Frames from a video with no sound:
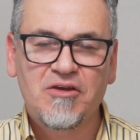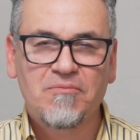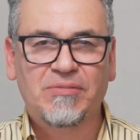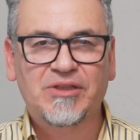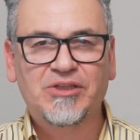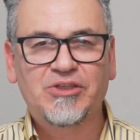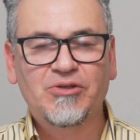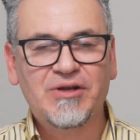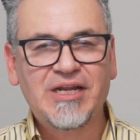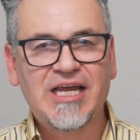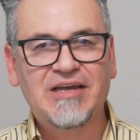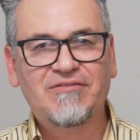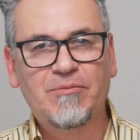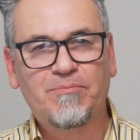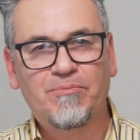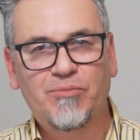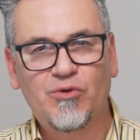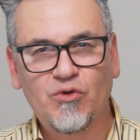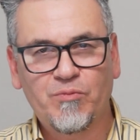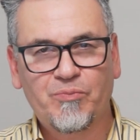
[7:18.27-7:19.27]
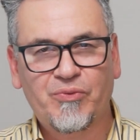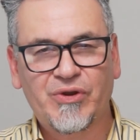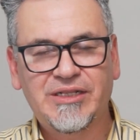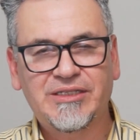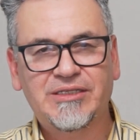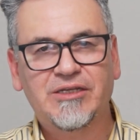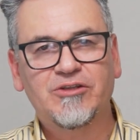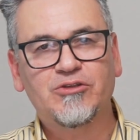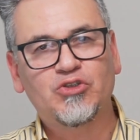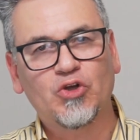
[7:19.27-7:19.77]
but don't have a
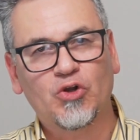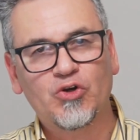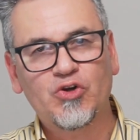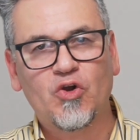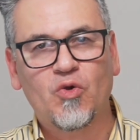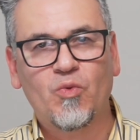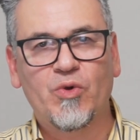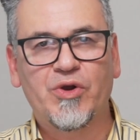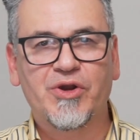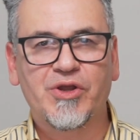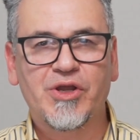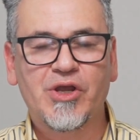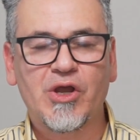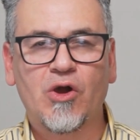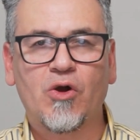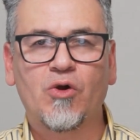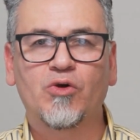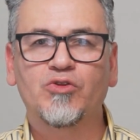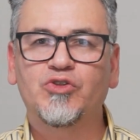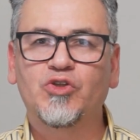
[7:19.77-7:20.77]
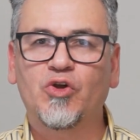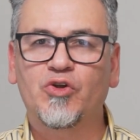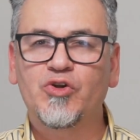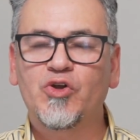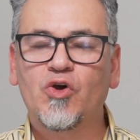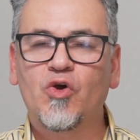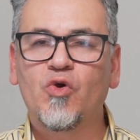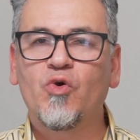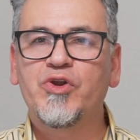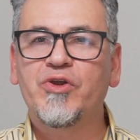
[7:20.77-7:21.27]
blueprint, don't know where to go, don't
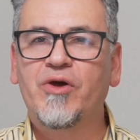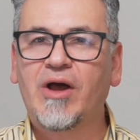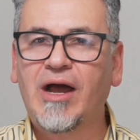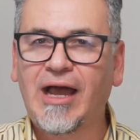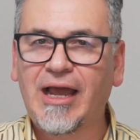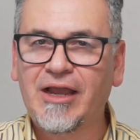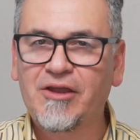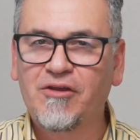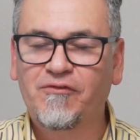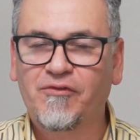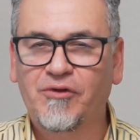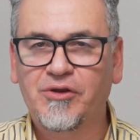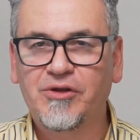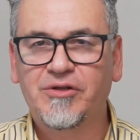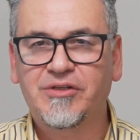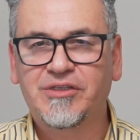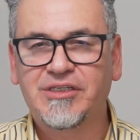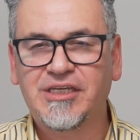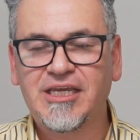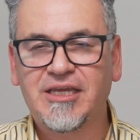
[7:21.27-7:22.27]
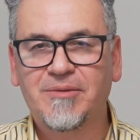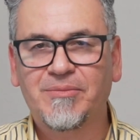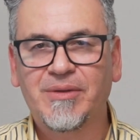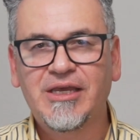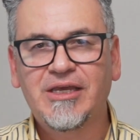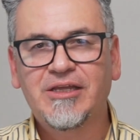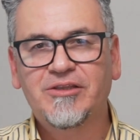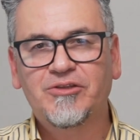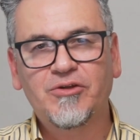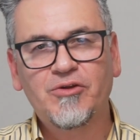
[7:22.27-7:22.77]
know who to hire for your team,
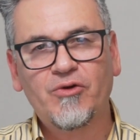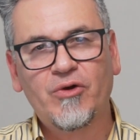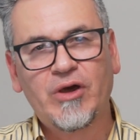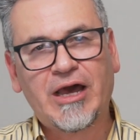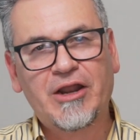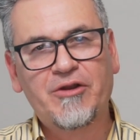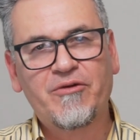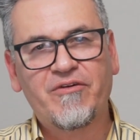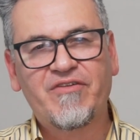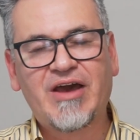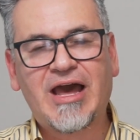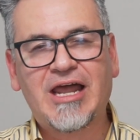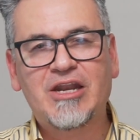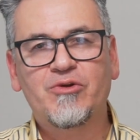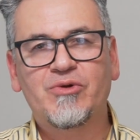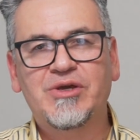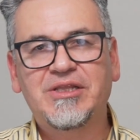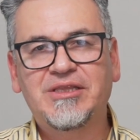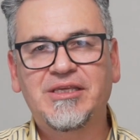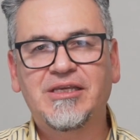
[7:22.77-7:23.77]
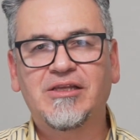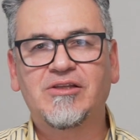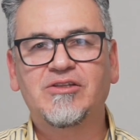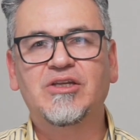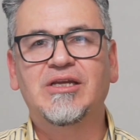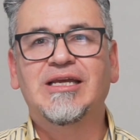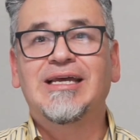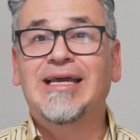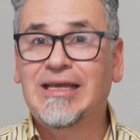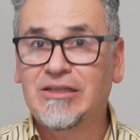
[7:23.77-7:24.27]
don't know how to evaluate deals,
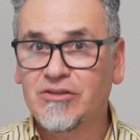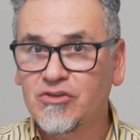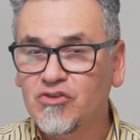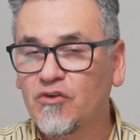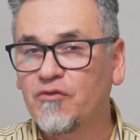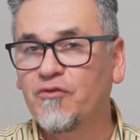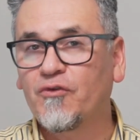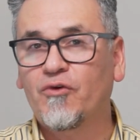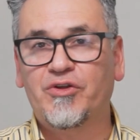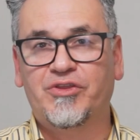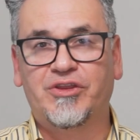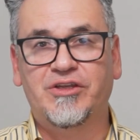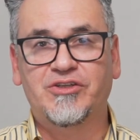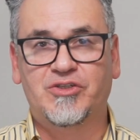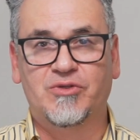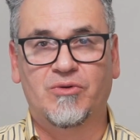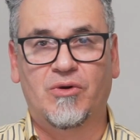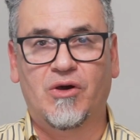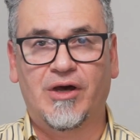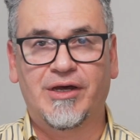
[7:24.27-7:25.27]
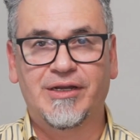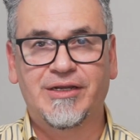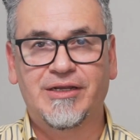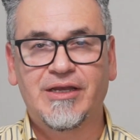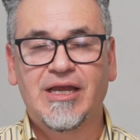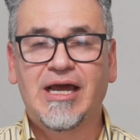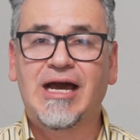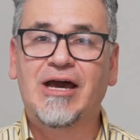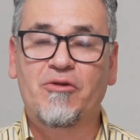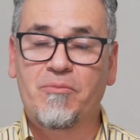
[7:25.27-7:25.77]
and so forth and so on,
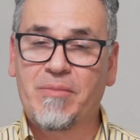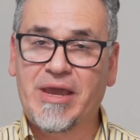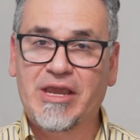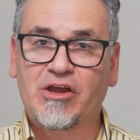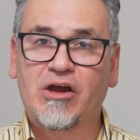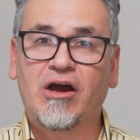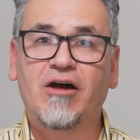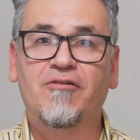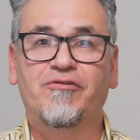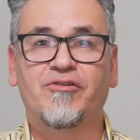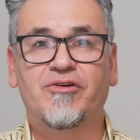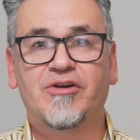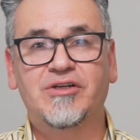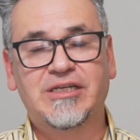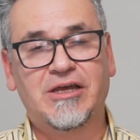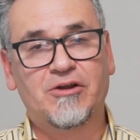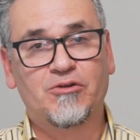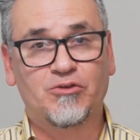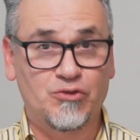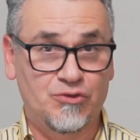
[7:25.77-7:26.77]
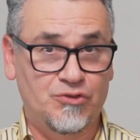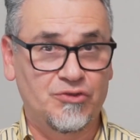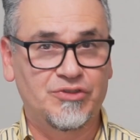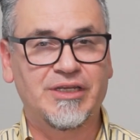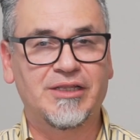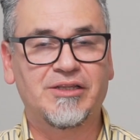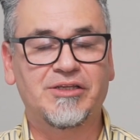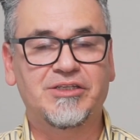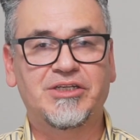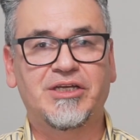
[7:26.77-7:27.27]
how to make offers, how to do due
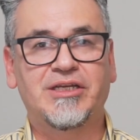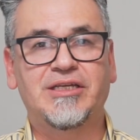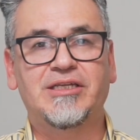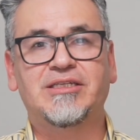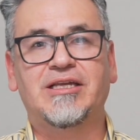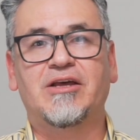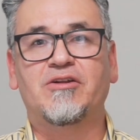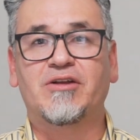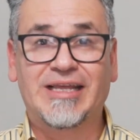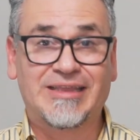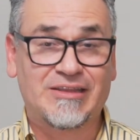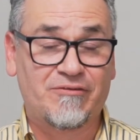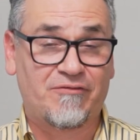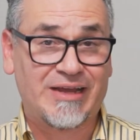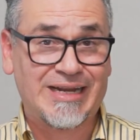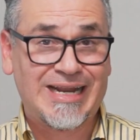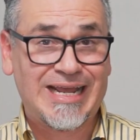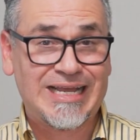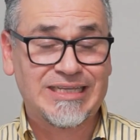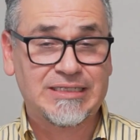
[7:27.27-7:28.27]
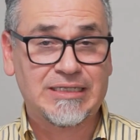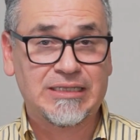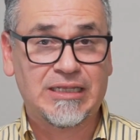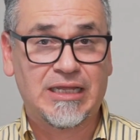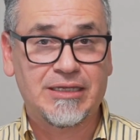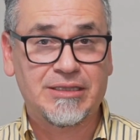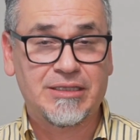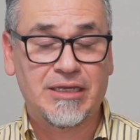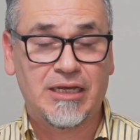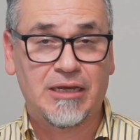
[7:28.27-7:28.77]
diligence, how to get the financing
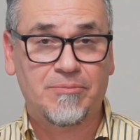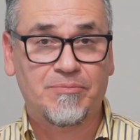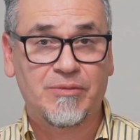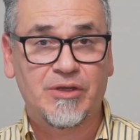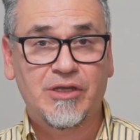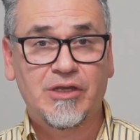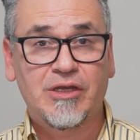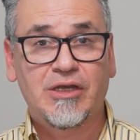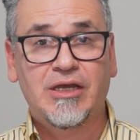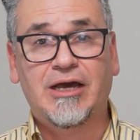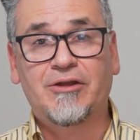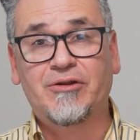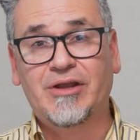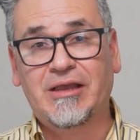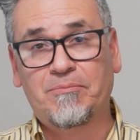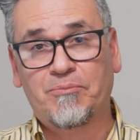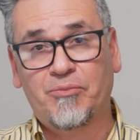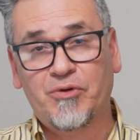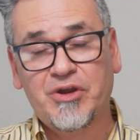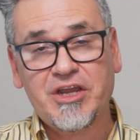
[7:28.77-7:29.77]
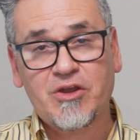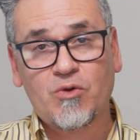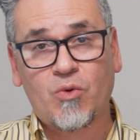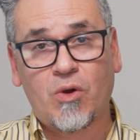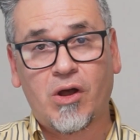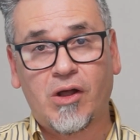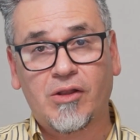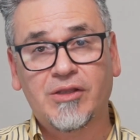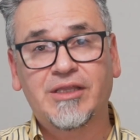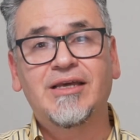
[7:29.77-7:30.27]
lined up, how to get
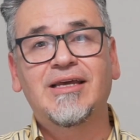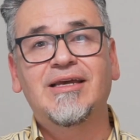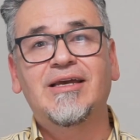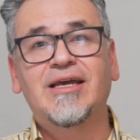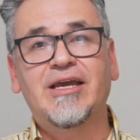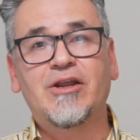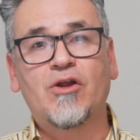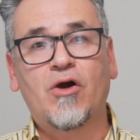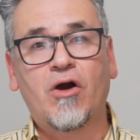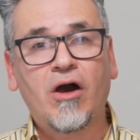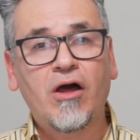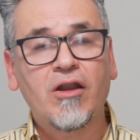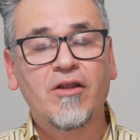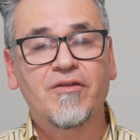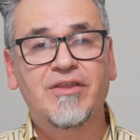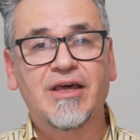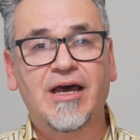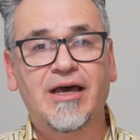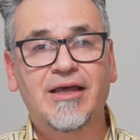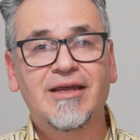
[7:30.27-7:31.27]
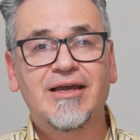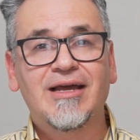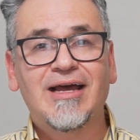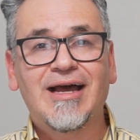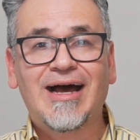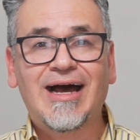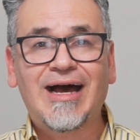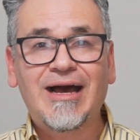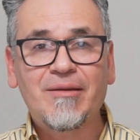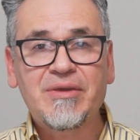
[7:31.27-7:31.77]
pre-qual, and all of that.
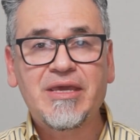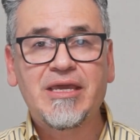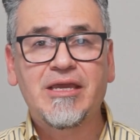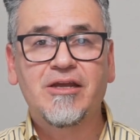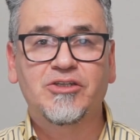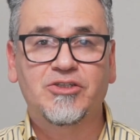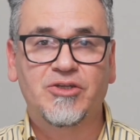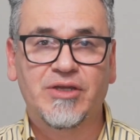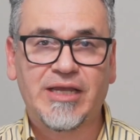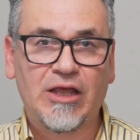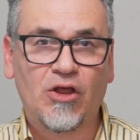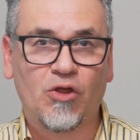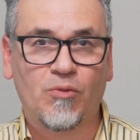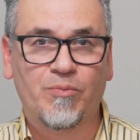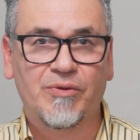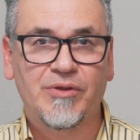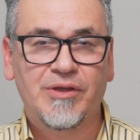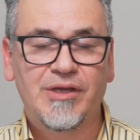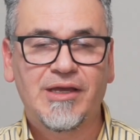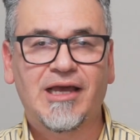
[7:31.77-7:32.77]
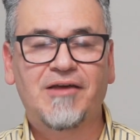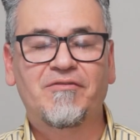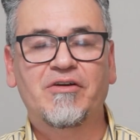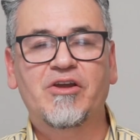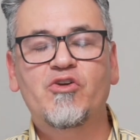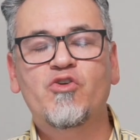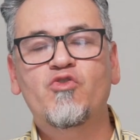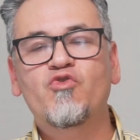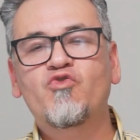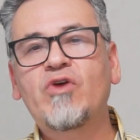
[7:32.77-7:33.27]
I'm here to help. I have a
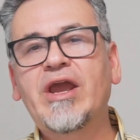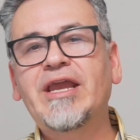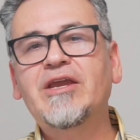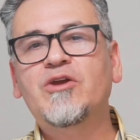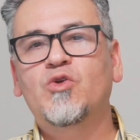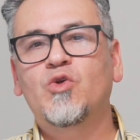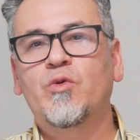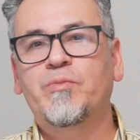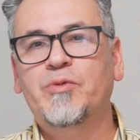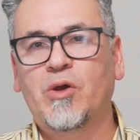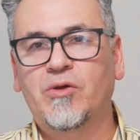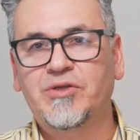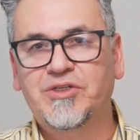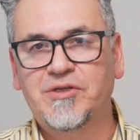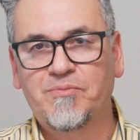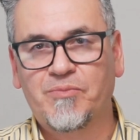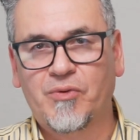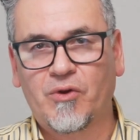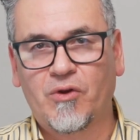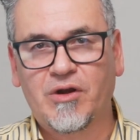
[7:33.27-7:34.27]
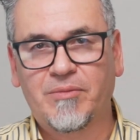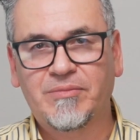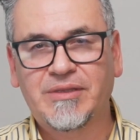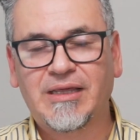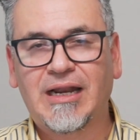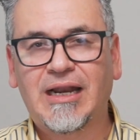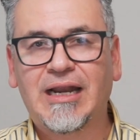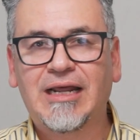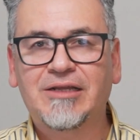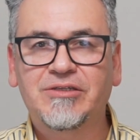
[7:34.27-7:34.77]
great group coaching program
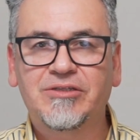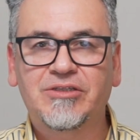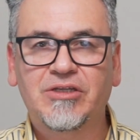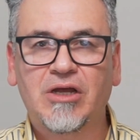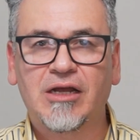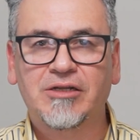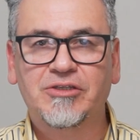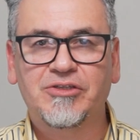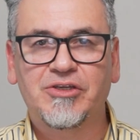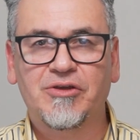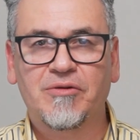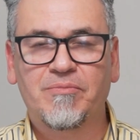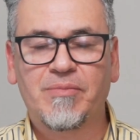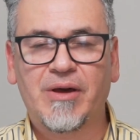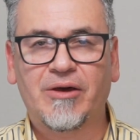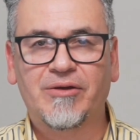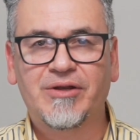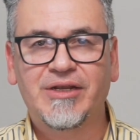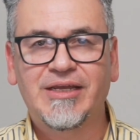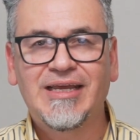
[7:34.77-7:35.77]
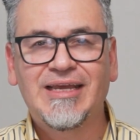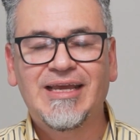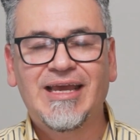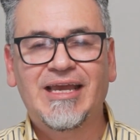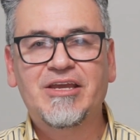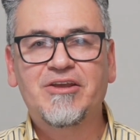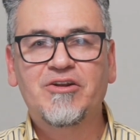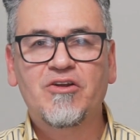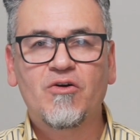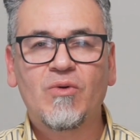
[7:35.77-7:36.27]
that I'd like to talk to you about.
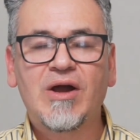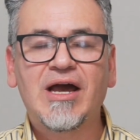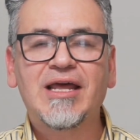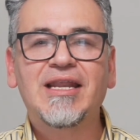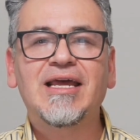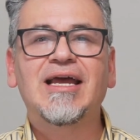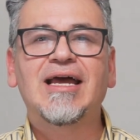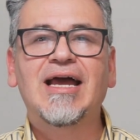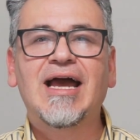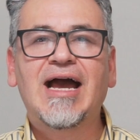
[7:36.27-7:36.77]
And you know what?